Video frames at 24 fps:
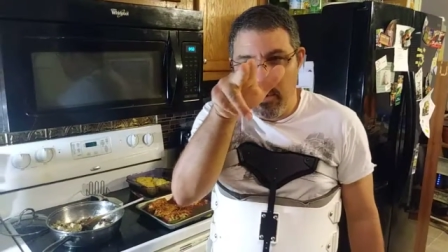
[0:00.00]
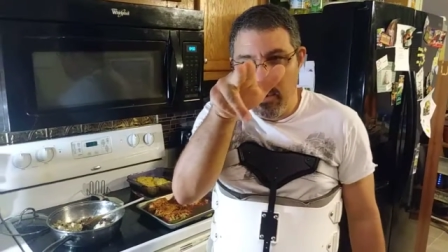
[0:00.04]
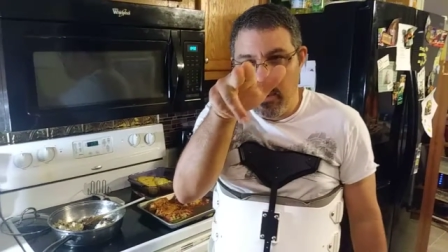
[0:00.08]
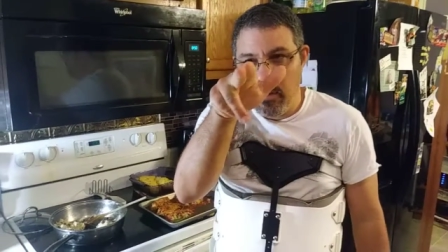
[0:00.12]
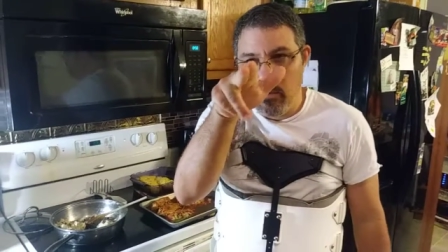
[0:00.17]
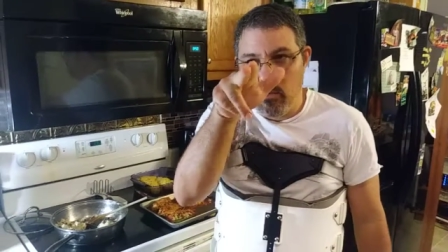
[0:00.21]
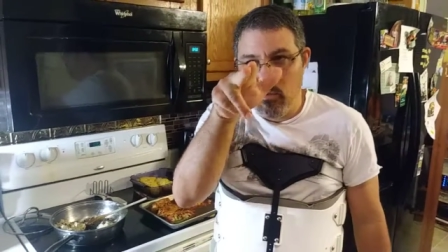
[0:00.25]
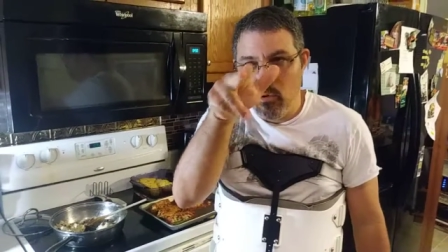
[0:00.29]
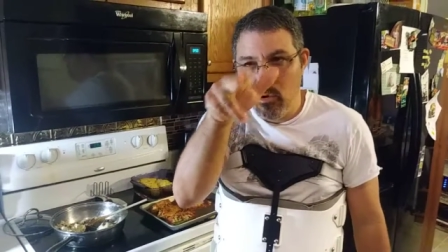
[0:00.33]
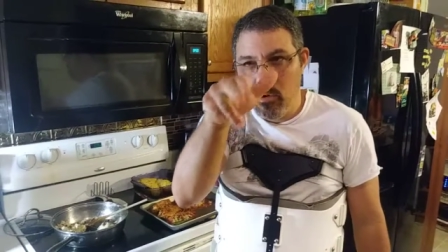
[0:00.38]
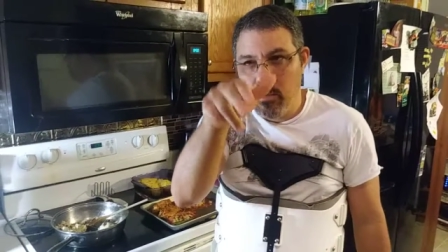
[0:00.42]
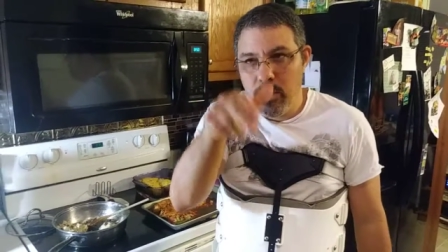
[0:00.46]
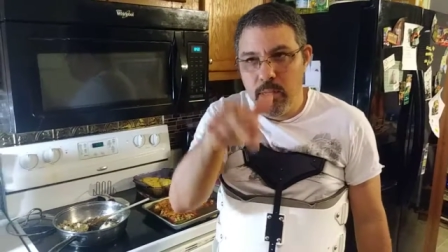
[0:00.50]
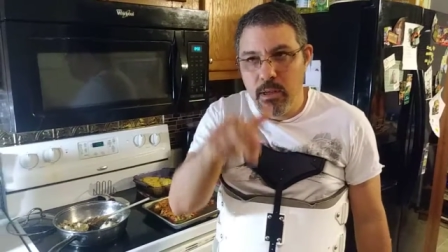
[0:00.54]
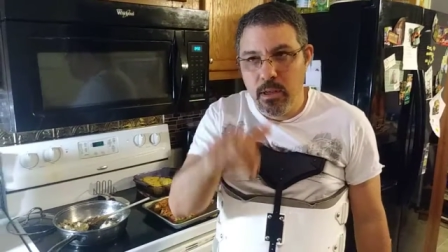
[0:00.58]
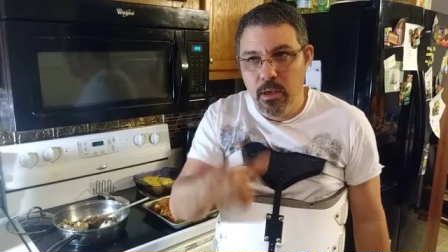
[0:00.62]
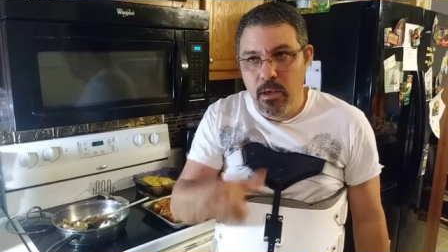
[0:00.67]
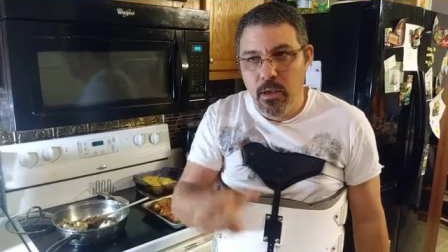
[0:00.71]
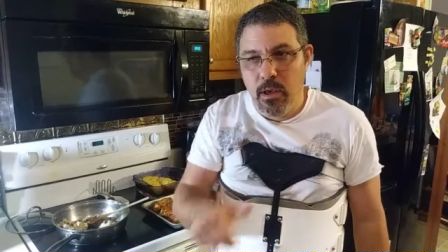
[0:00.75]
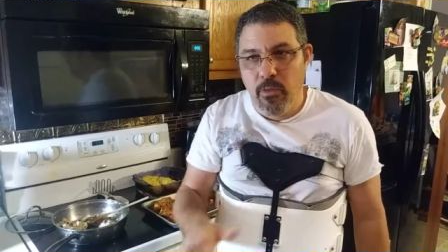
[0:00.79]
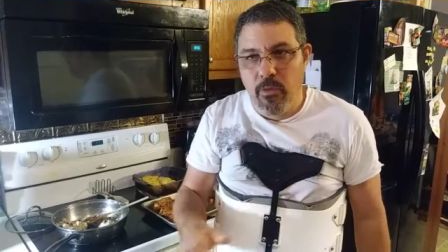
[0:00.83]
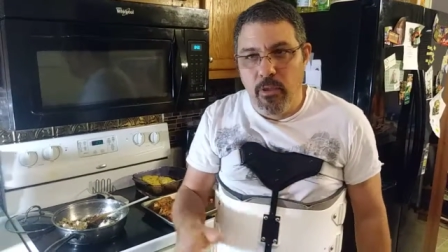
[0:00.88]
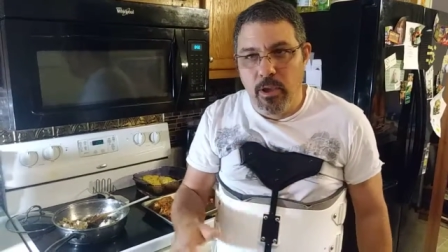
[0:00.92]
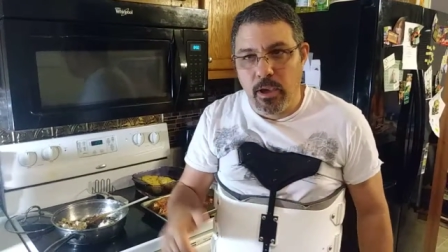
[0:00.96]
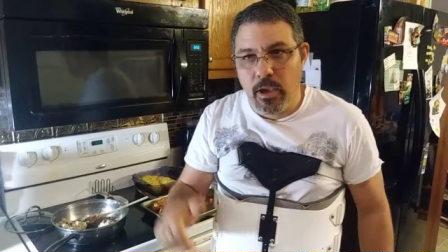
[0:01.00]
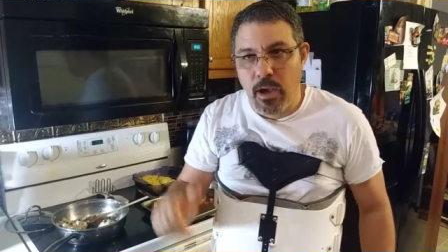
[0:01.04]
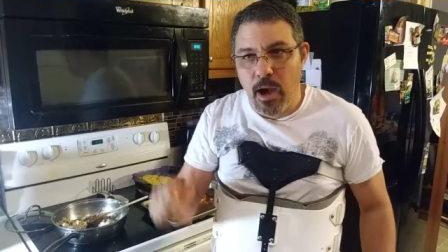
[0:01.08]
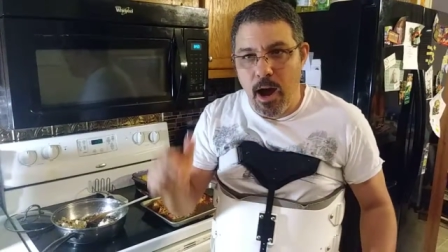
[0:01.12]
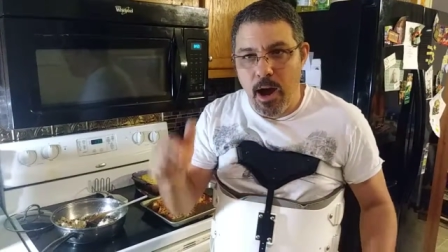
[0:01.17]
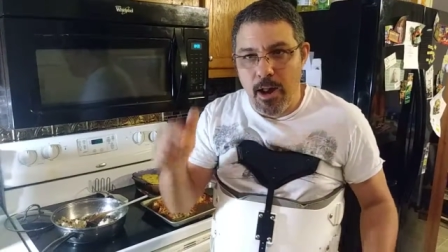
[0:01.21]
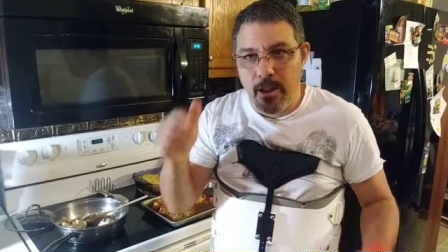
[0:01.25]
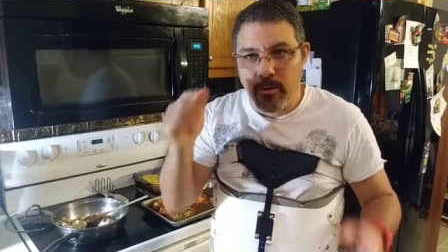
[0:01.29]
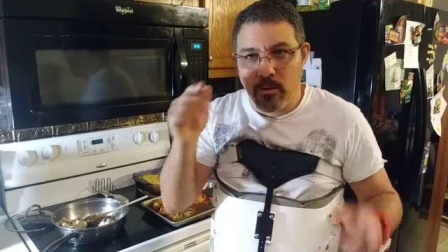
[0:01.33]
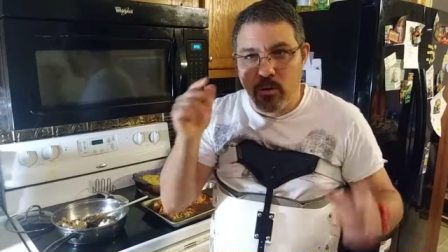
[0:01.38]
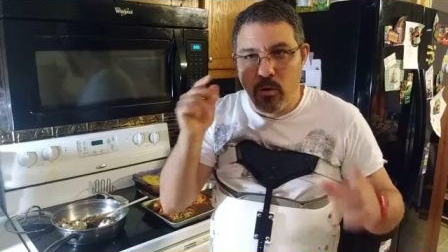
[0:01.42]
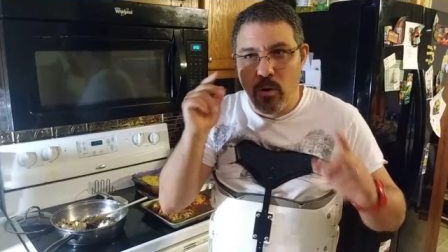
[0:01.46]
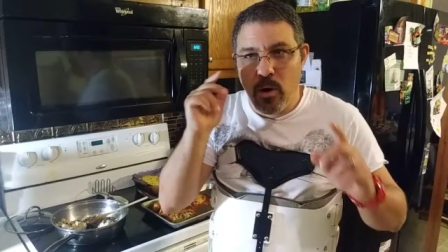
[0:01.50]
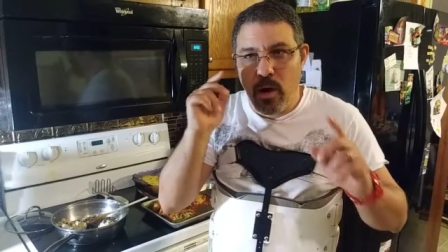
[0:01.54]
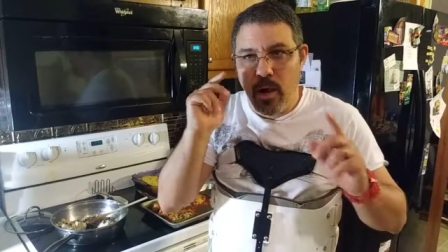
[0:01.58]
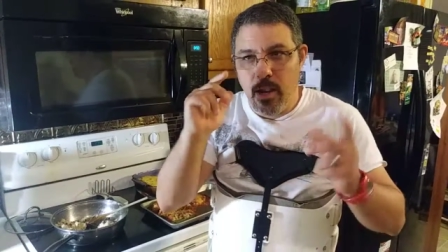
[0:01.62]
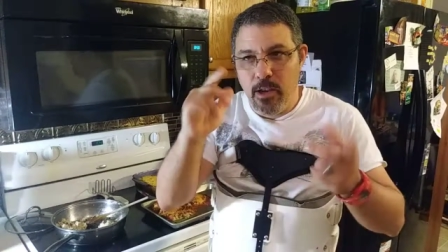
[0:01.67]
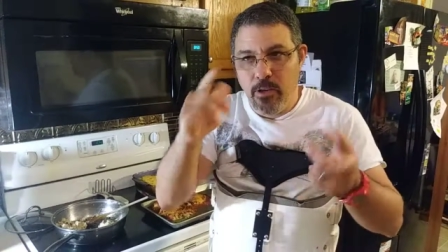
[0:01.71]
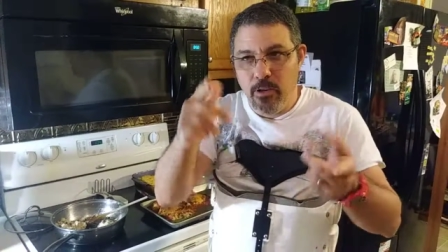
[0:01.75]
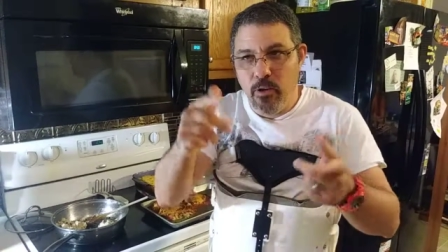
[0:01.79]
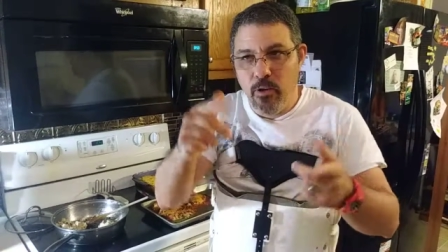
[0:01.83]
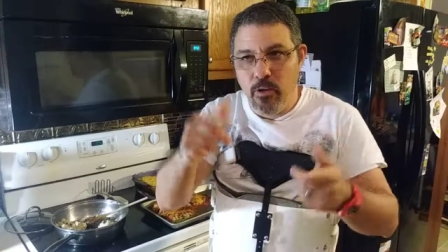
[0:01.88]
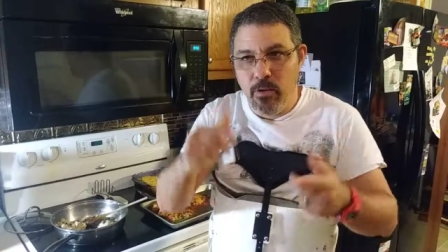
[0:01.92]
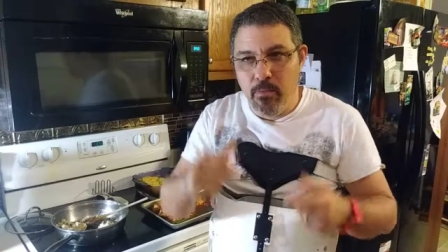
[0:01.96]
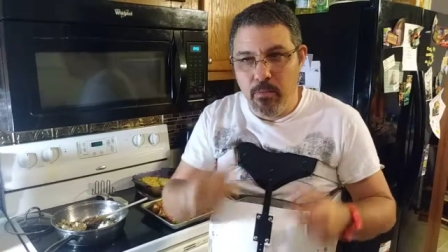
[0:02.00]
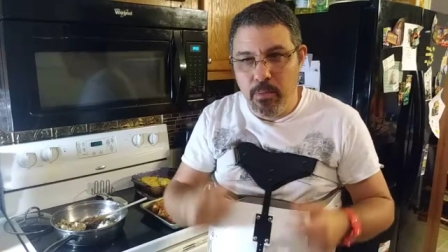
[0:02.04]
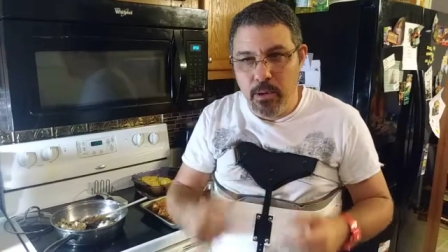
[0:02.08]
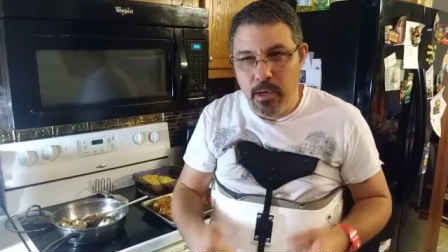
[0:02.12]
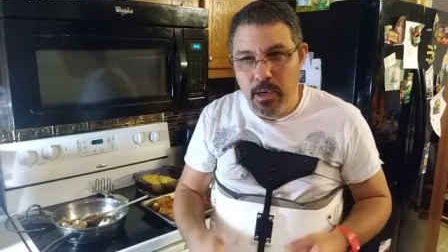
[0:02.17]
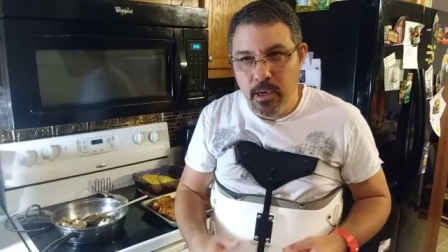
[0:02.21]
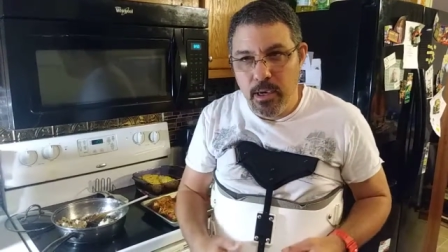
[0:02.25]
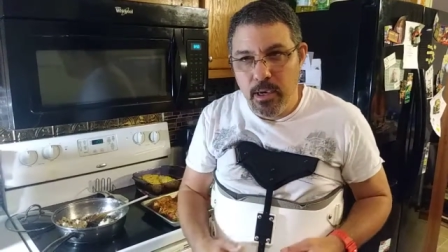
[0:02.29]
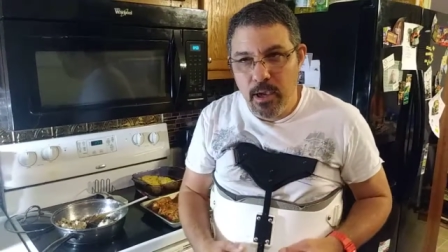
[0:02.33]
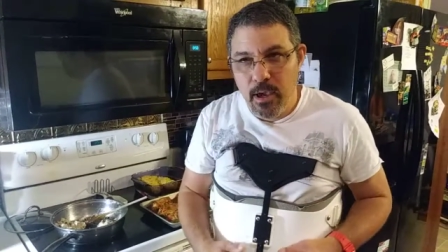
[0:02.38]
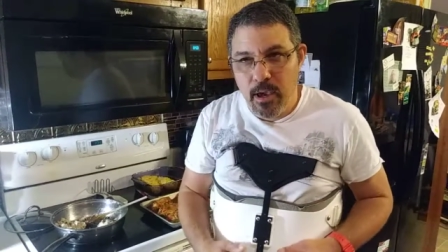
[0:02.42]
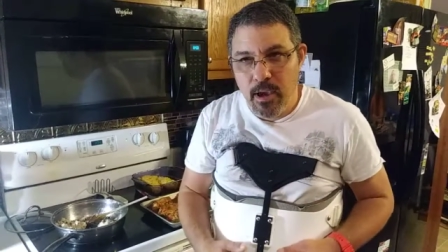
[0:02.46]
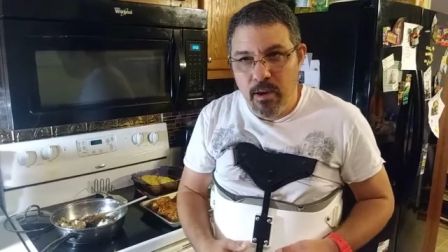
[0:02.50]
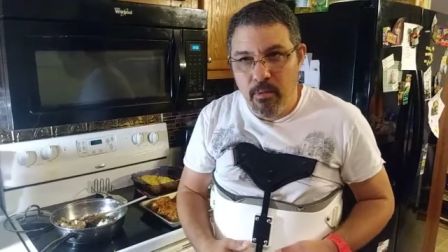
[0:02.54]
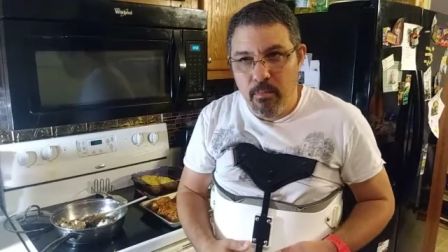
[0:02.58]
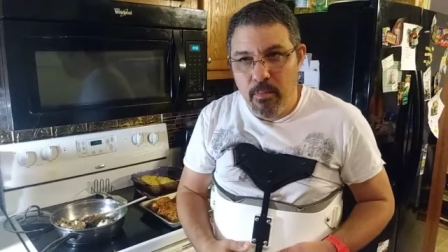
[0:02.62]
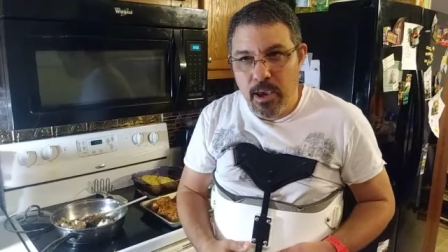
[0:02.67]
man or woman that God has created you to be.